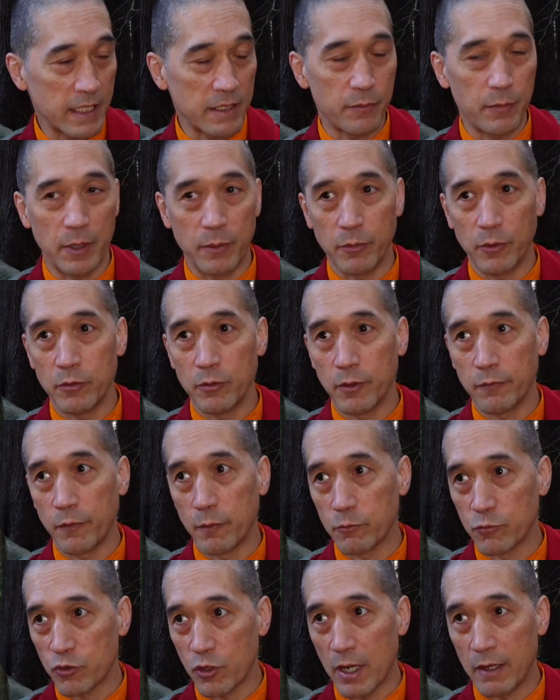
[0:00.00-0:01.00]
to people, if
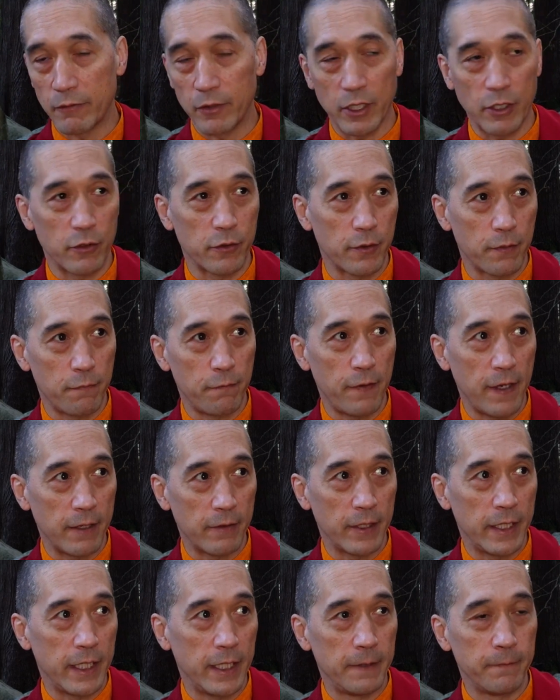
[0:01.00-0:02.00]
I'm traveling on the
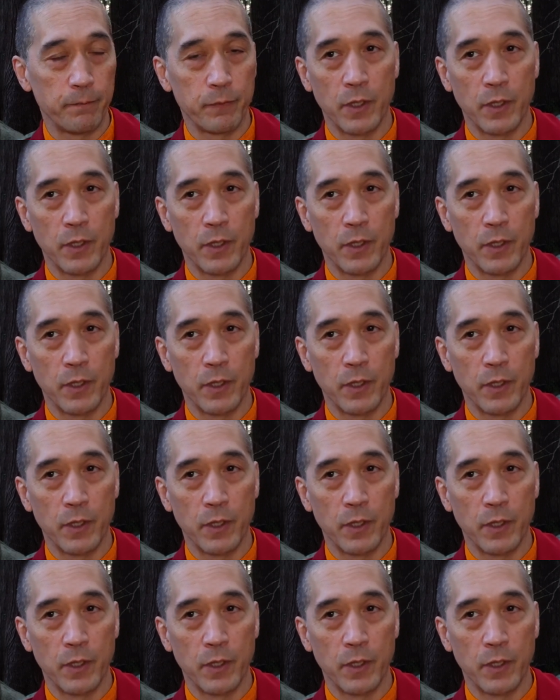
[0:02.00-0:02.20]
ferry